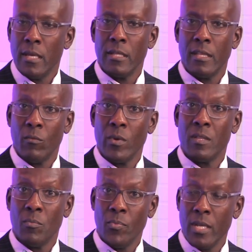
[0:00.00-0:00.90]
And that
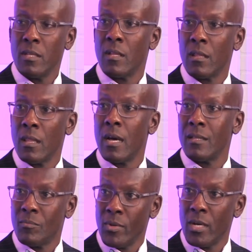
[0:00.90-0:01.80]
we depend a
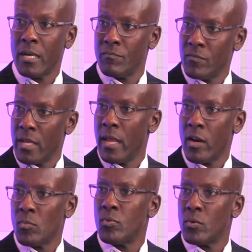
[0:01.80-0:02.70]
lot upon the
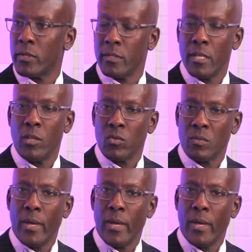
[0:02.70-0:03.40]
airport and those